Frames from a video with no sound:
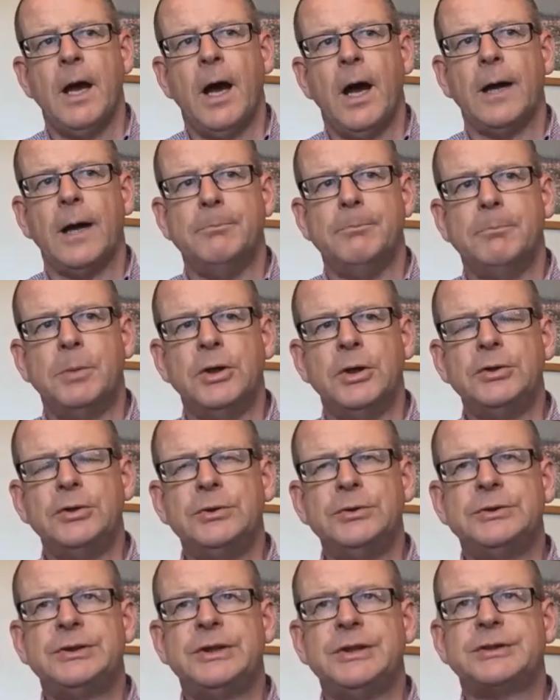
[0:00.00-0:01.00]
And
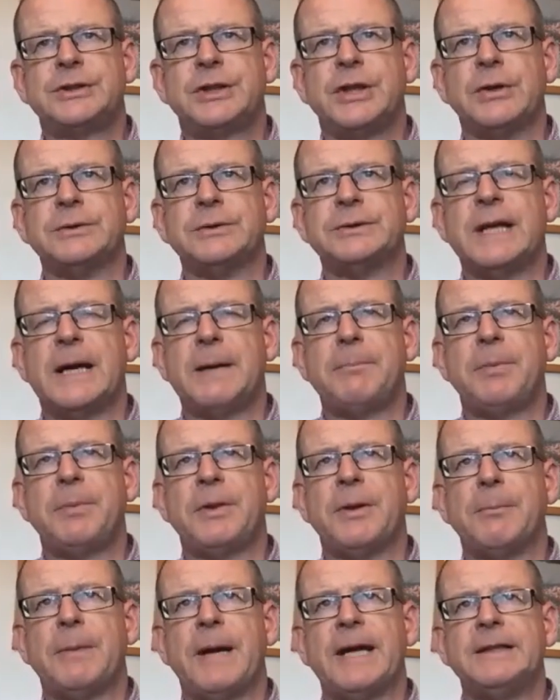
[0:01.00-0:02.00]
Moses goes up
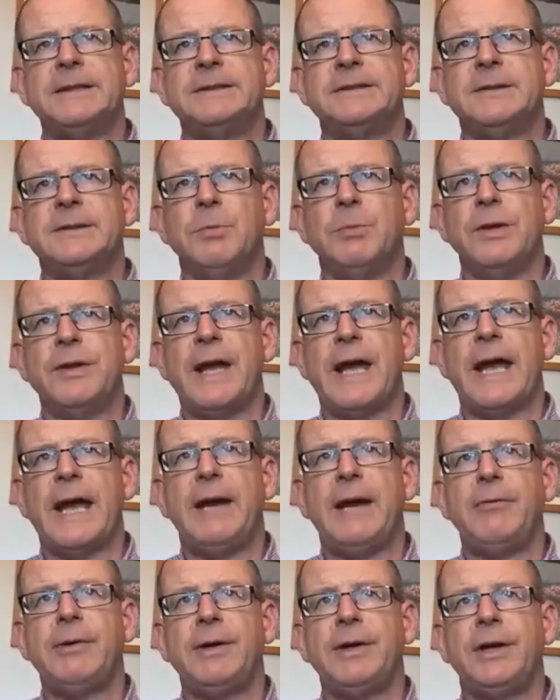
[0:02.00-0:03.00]
the mountain with
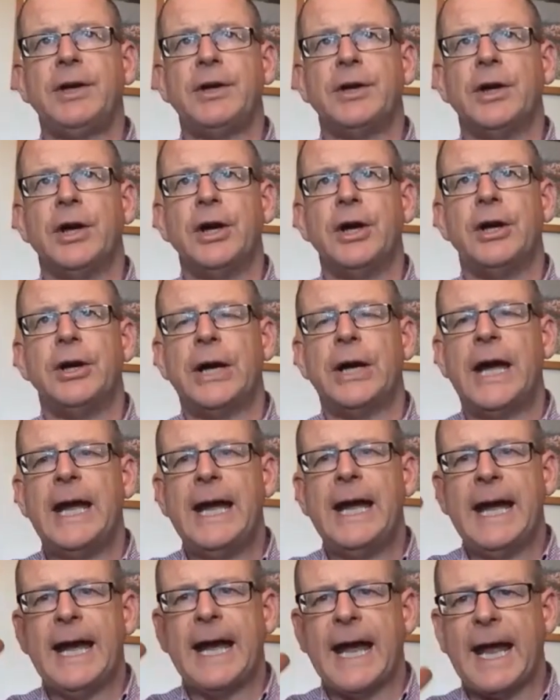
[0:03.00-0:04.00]
Aaron and Hur
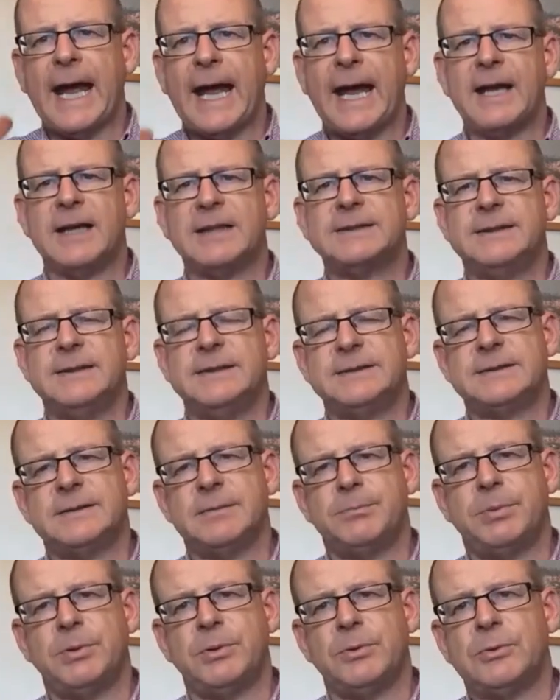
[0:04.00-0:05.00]
as his
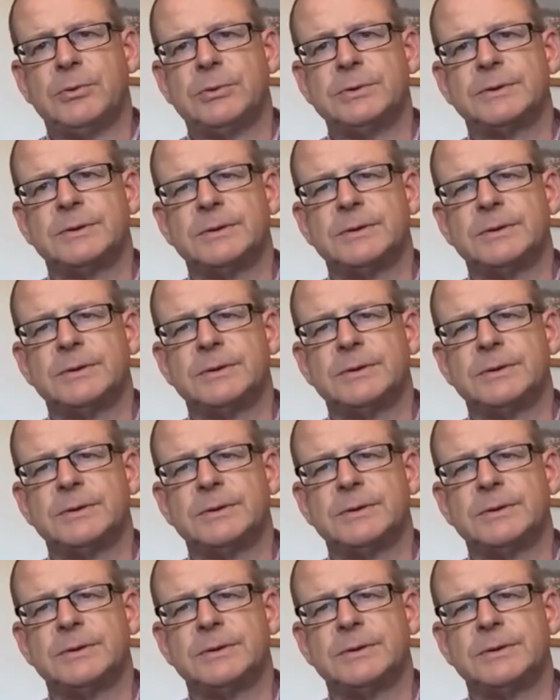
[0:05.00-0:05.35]
support.